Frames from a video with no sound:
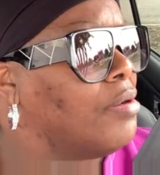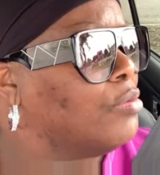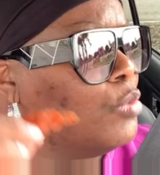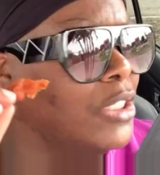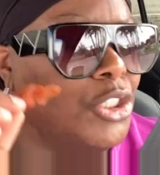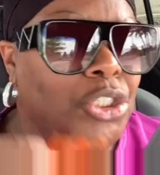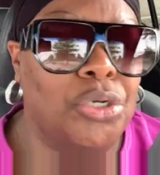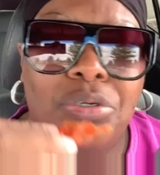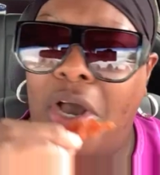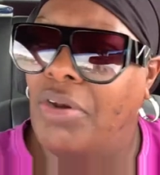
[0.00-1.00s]
When
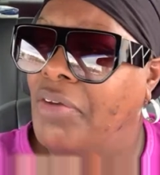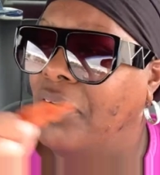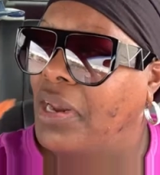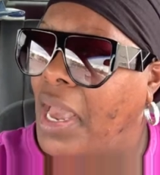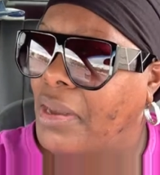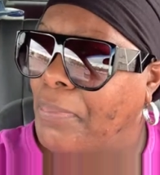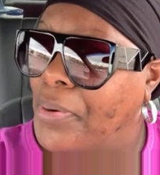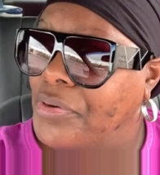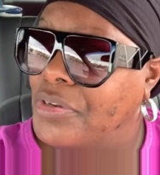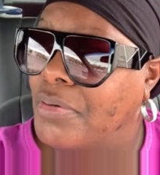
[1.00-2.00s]
you don't even like a
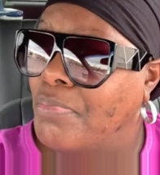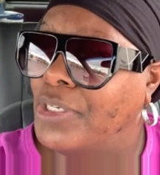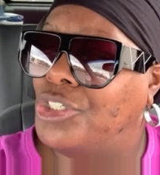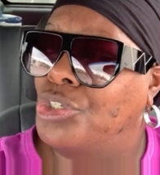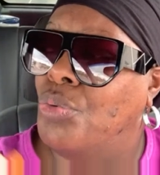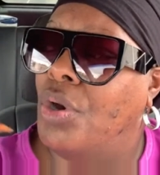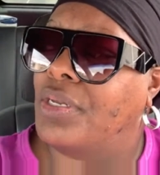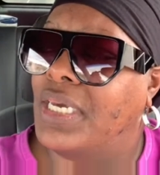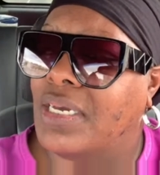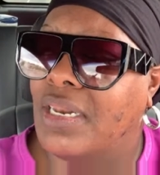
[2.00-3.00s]
person, but you want to
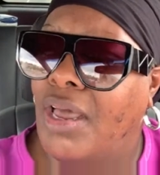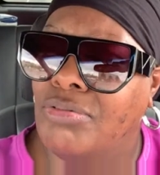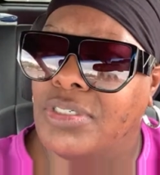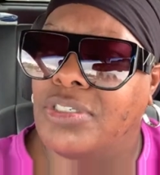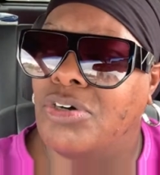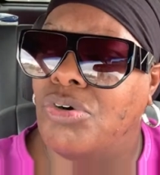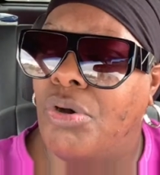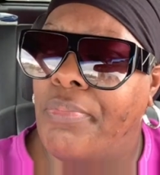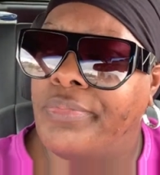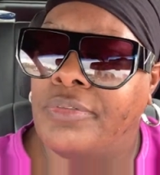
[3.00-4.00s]
get closer to
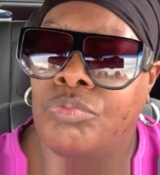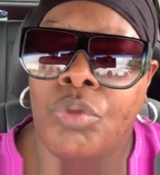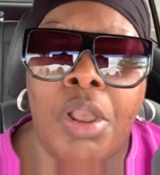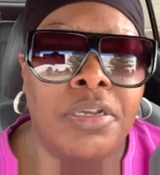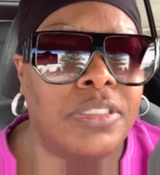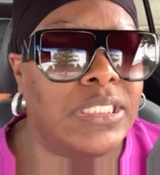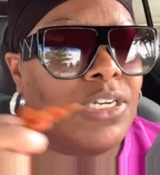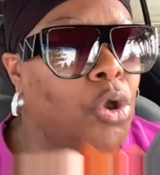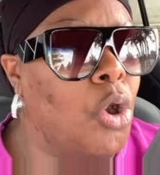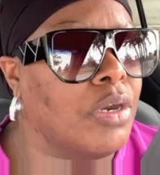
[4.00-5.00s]
them
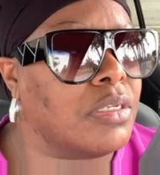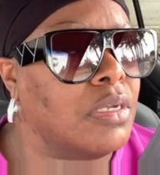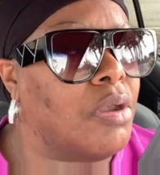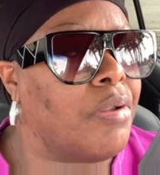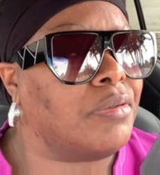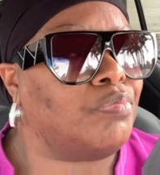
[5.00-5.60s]
in order to